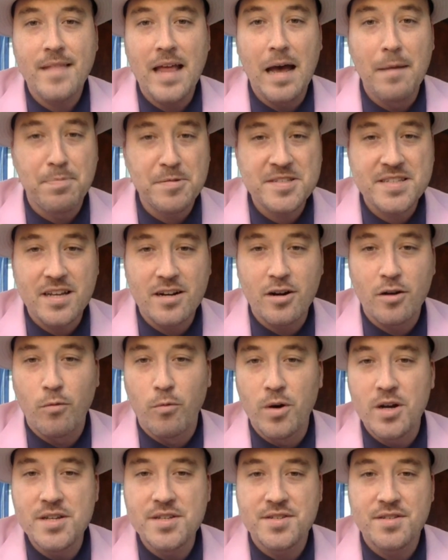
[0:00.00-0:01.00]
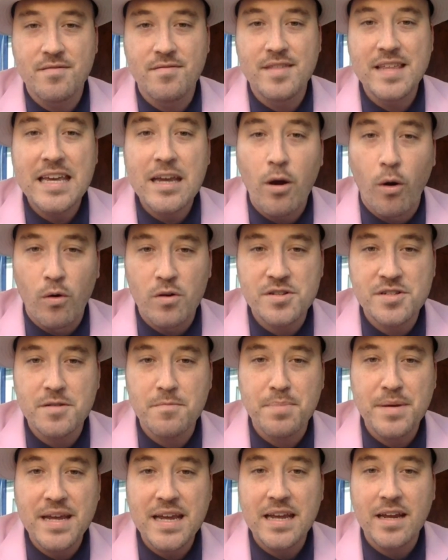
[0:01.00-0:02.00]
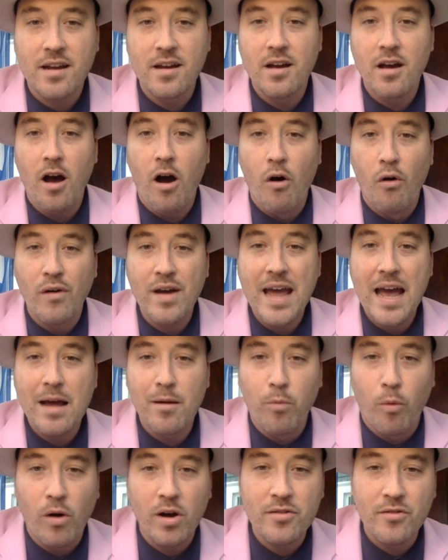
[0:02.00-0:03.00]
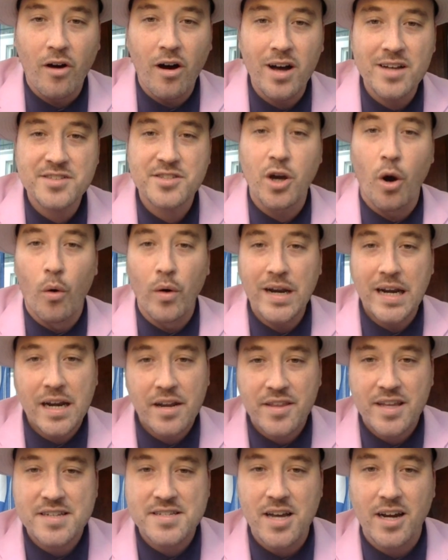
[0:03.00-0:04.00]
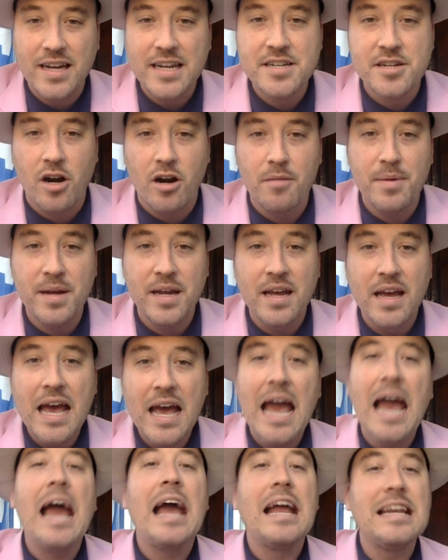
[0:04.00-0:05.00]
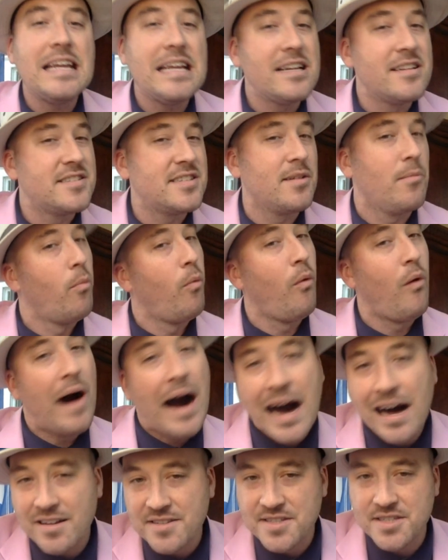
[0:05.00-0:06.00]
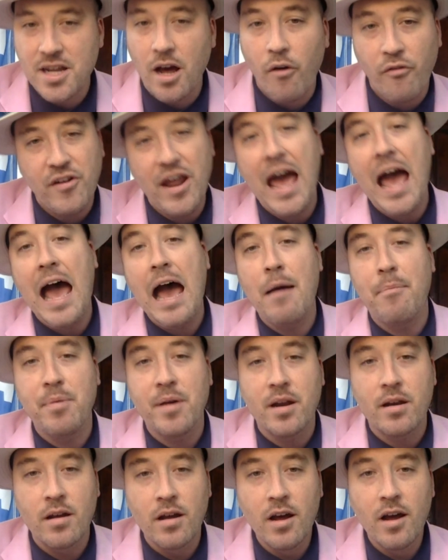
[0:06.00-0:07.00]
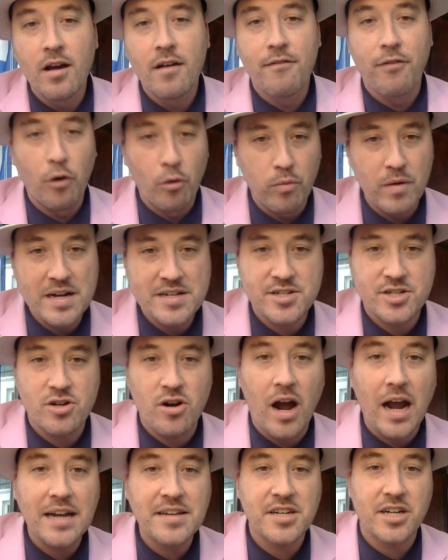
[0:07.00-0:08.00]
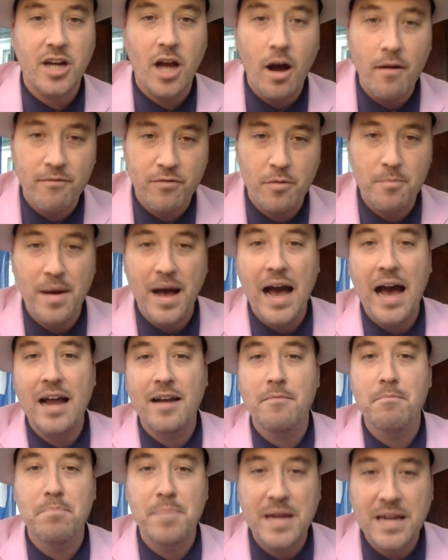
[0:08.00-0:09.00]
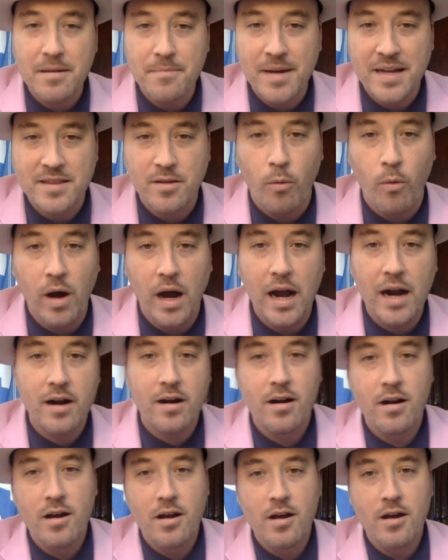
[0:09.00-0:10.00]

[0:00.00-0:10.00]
Epicenter was the horse to beat, only had one loss going into the Kentucky Derby, and needed some wild stuff to happen for Rich Strike to come from behind and beat him at the wire.